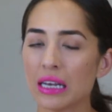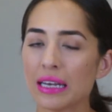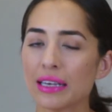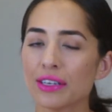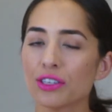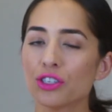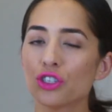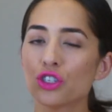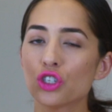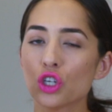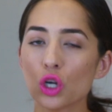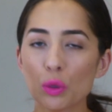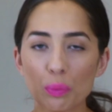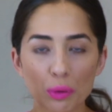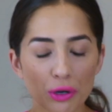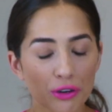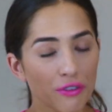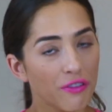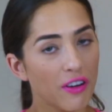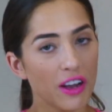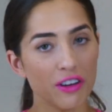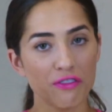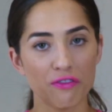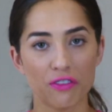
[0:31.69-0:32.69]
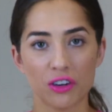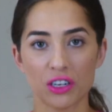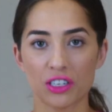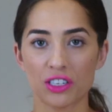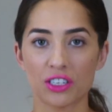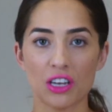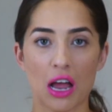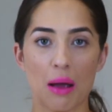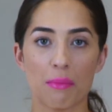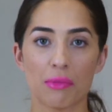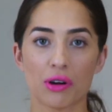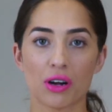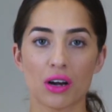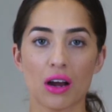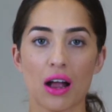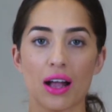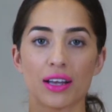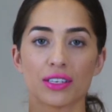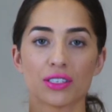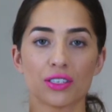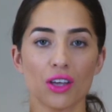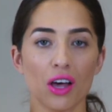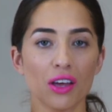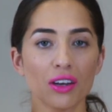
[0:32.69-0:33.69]
Super fun for summer. I
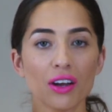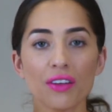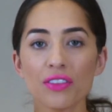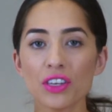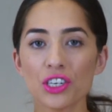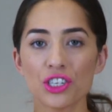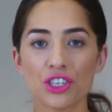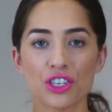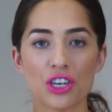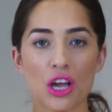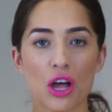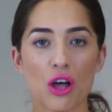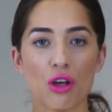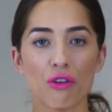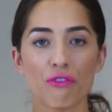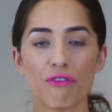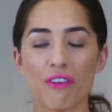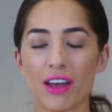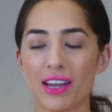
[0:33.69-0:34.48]
saw it on the shelf